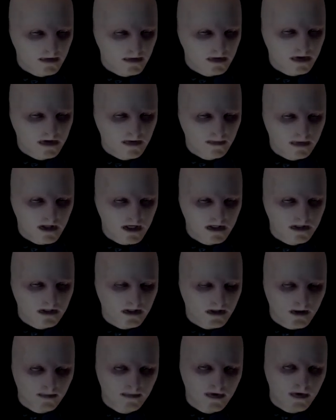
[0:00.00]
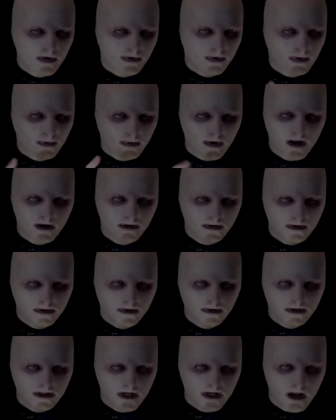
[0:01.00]
And some places claim they're
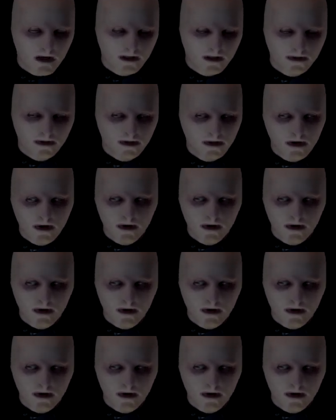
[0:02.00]
threatened, attacked,